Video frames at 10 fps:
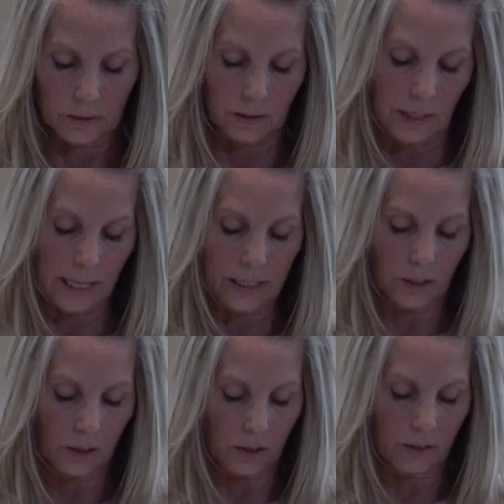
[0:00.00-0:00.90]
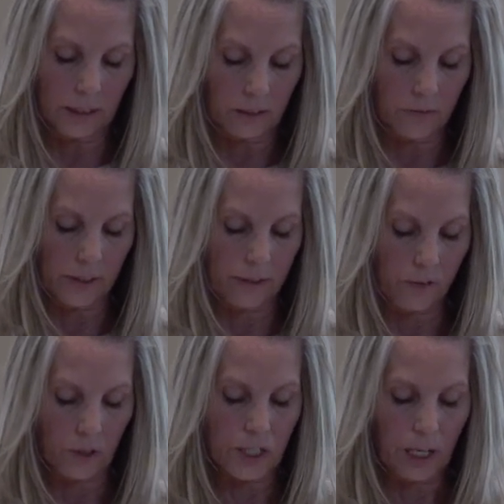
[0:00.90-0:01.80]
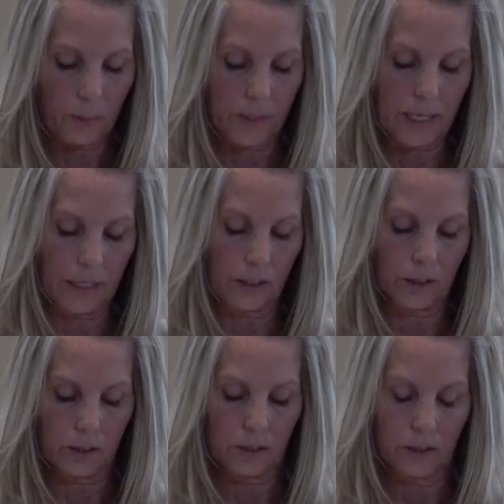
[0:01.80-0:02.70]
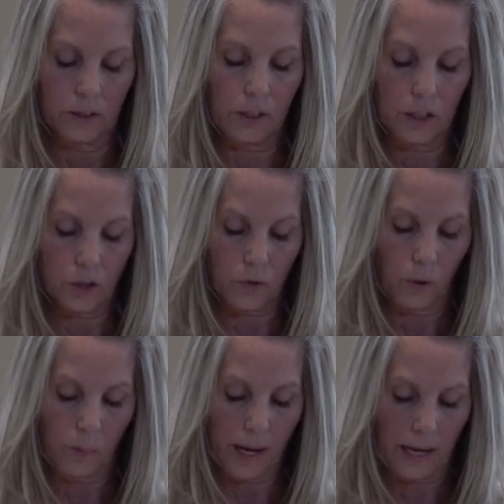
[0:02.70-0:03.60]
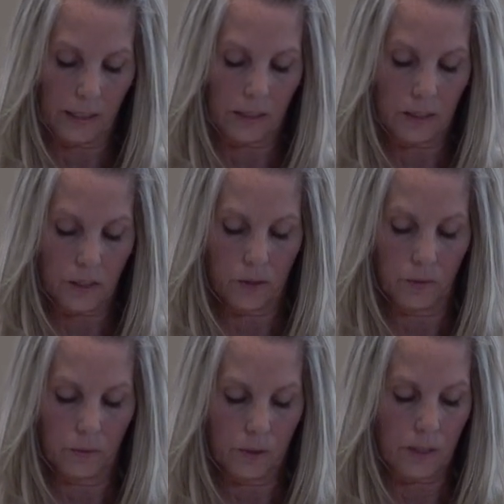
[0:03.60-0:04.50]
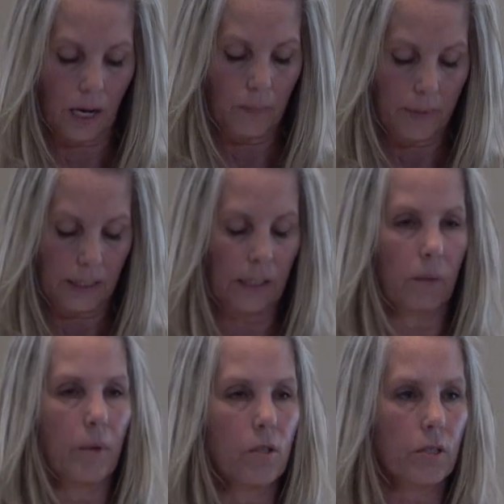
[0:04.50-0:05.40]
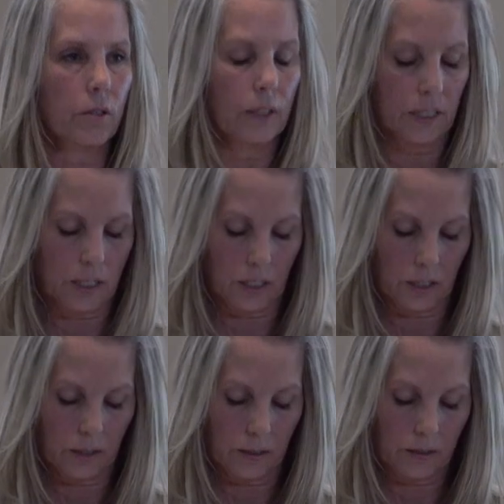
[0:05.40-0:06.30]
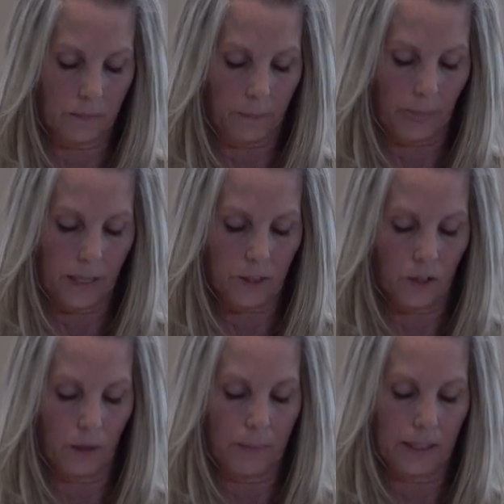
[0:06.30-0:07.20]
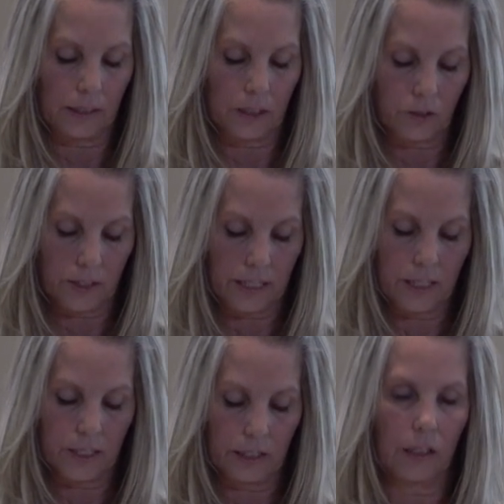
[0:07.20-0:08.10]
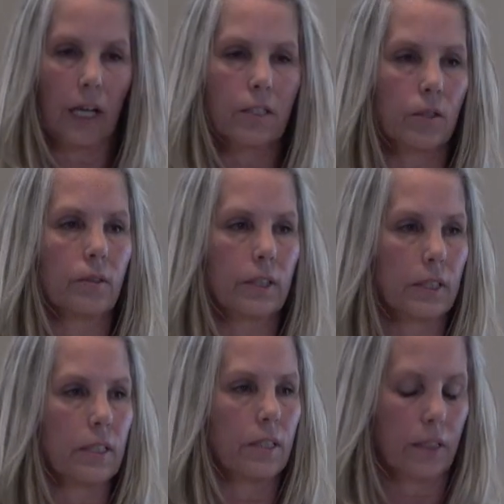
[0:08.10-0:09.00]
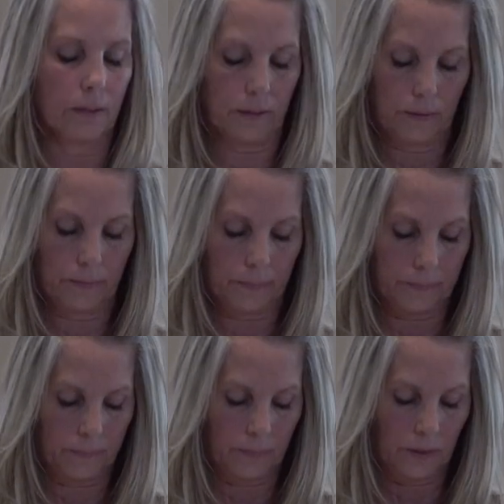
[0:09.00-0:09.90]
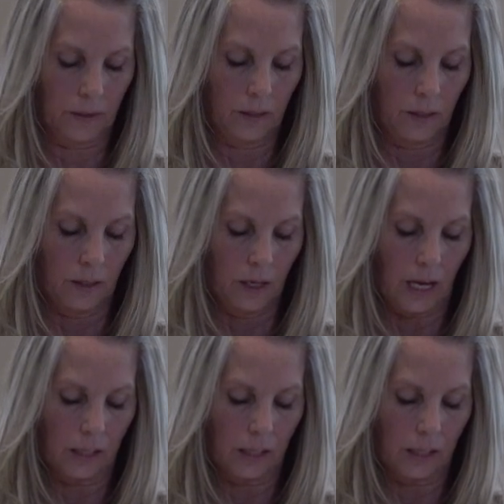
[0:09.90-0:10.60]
I had to learn that the very first step in taking your control back is to stop making emotional decisions and start making strategic, logical decisions. I